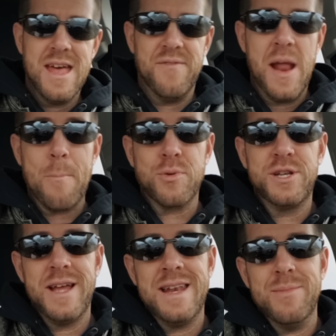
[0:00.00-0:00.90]
if I didn't
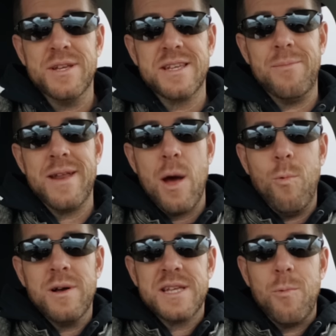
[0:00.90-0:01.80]
pretend to be somebody I
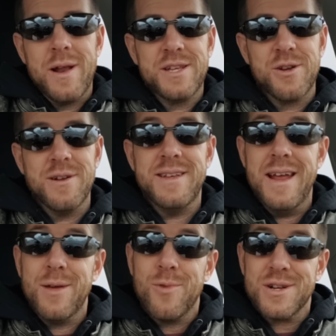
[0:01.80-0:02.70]
wasn't when I started
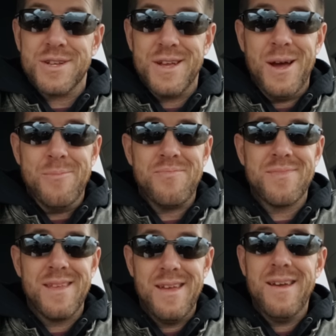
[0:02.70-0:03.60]
dating once again.
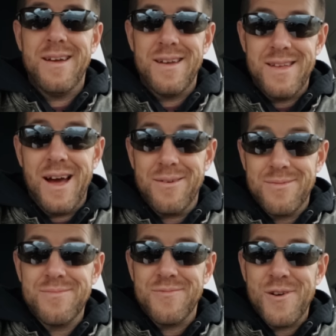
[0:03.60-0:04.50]
Yeah,
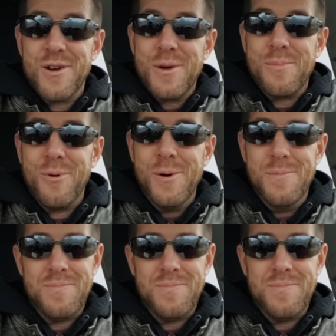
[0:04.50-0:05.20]
very good point.